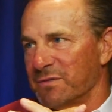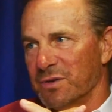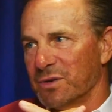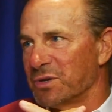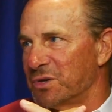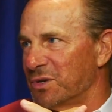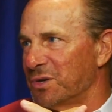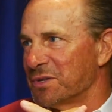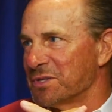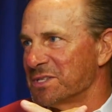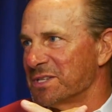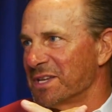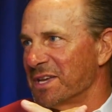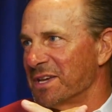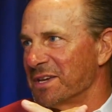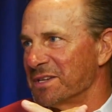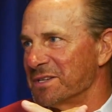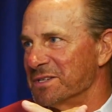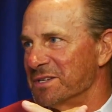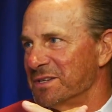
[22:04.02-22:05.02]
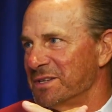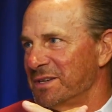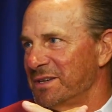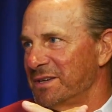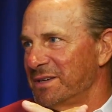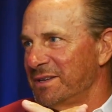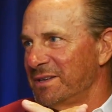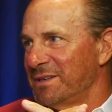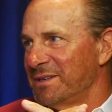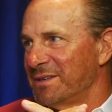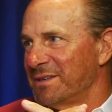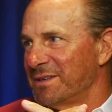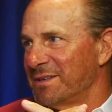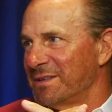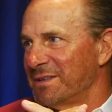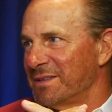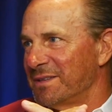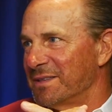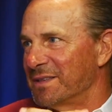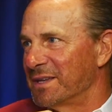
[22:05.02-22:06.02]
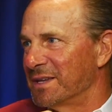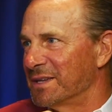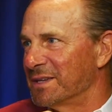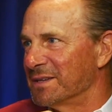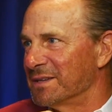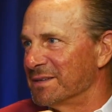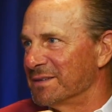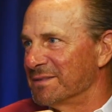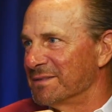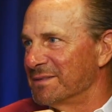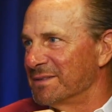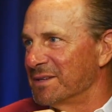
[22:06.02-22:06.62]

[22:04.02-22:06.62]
good on stage, then,